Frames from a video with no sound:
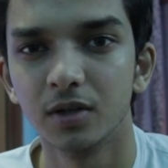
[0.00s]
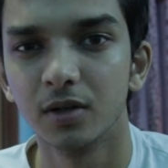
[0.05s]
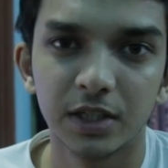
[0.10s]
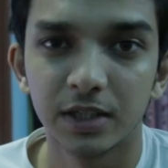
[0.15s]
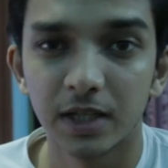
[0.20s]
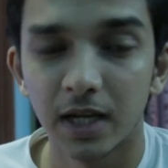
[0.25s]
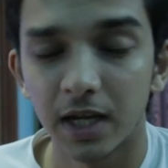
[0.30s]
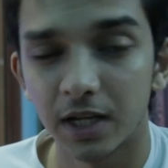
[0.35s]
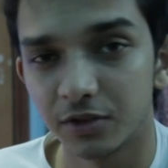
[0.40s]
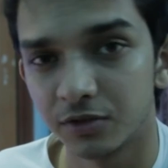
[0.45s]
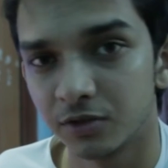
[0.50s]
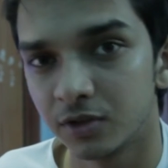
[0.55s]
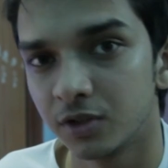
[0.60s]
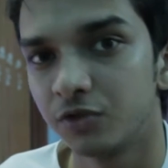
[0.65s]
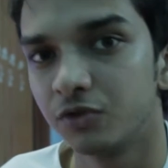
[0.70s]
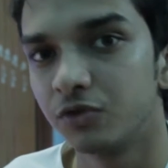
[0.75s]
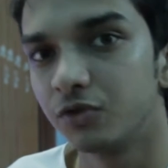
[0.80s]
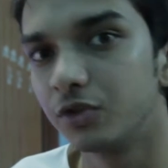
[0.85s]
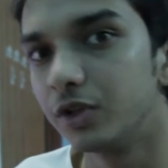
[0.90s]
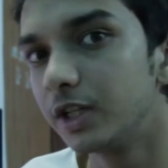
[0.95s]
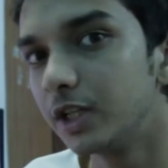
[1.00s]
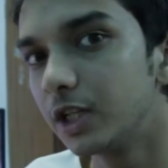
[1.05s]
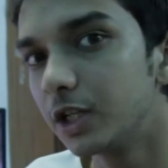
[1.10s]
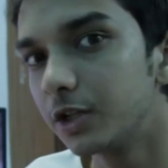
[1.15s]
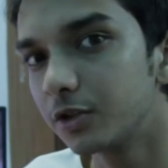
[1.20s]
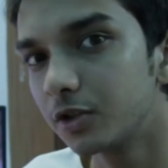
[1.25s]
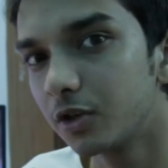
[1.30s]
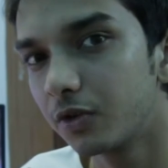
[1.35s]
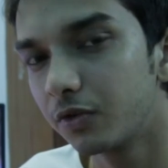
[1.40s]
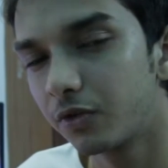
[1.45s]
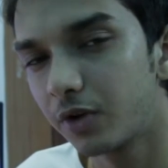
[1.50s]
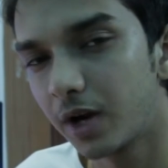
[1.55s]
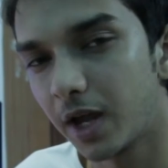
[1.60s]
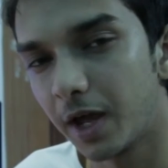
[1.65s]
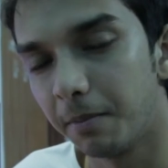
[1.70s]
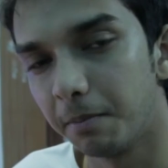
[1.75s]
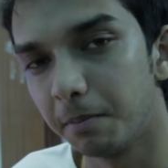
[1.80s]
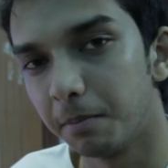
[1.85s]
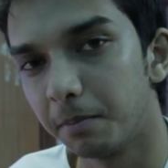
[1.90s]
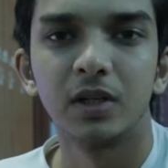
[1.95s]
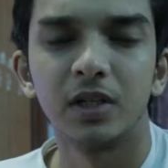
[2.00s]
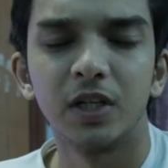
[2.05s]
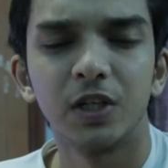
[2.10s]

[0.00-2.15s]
It has 3 gigs of RAM.